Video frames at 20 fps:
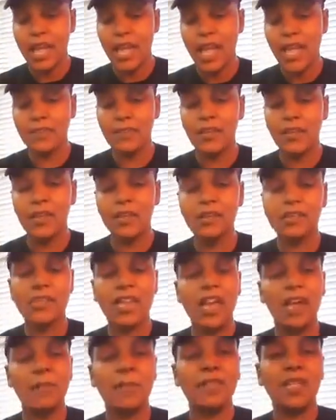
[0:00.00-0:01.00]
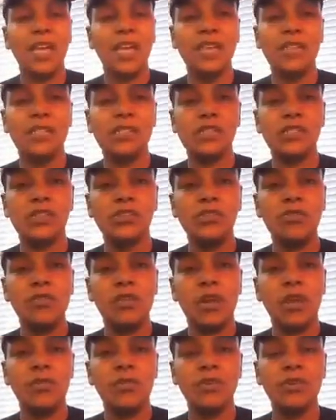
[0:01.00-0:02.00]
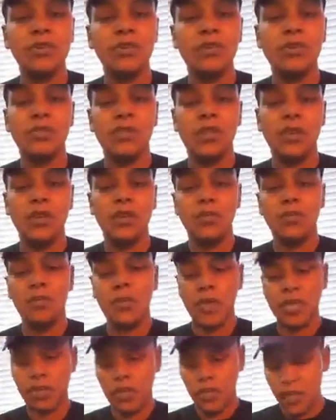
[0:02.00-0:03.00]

And then on top of that is cucumbers, red